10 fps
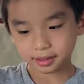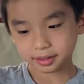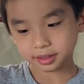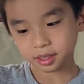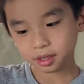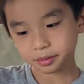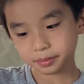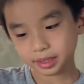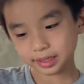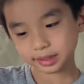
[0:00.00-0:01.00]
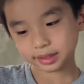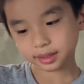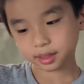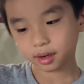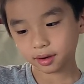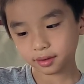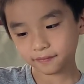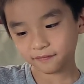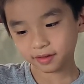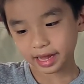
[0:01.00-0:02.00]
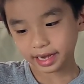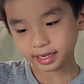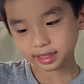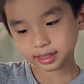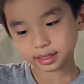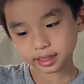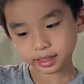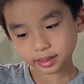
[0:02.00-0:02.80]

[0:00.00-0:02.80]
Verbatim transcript: Its home is salt flats,